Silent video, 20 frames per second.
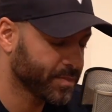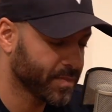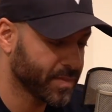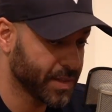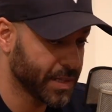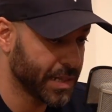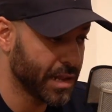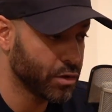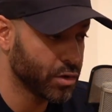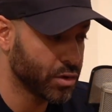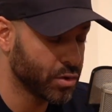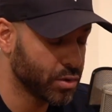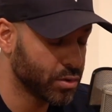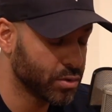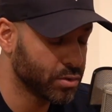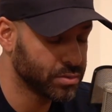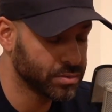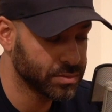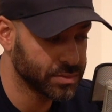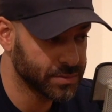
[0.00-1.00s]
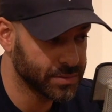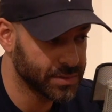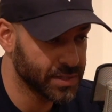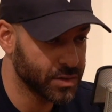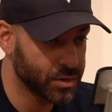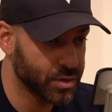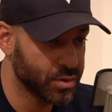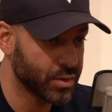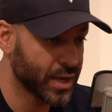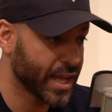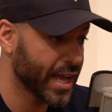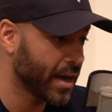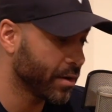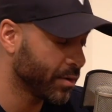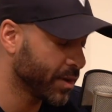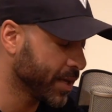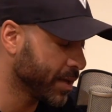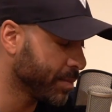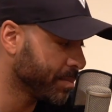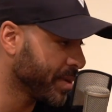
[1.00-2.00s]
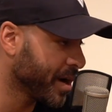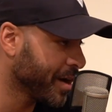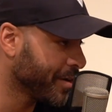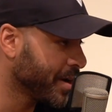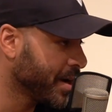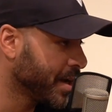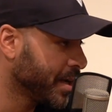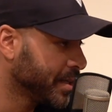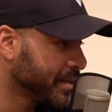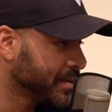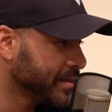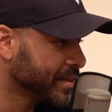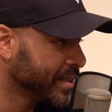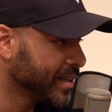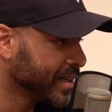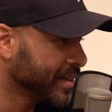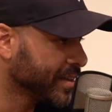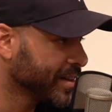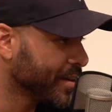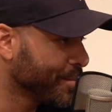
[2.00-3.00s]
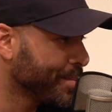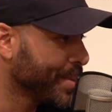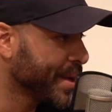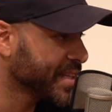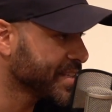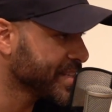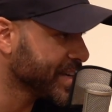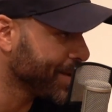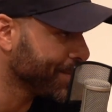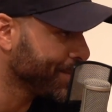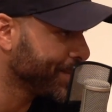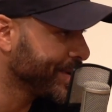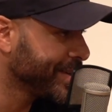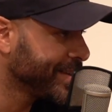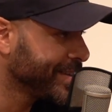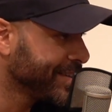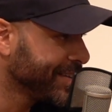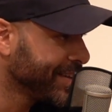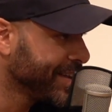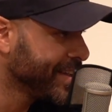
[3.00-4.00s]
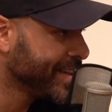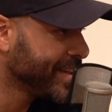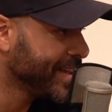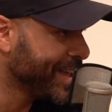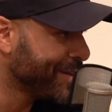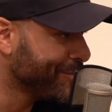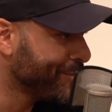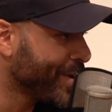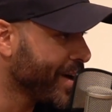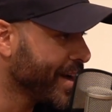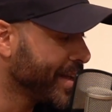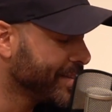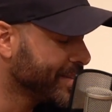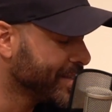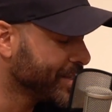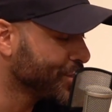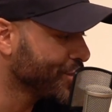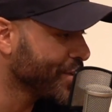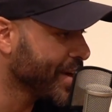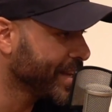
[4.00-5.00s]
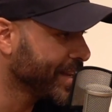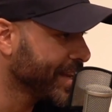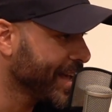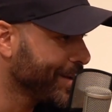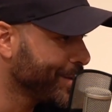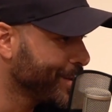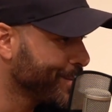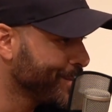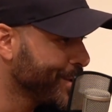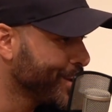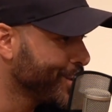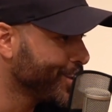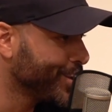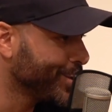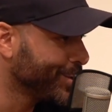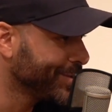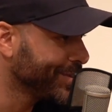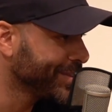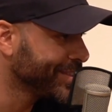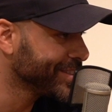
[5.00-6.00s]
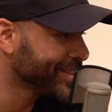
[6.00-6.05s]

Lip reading: local county and borough, that I got picked up and invited to train down at Millwall.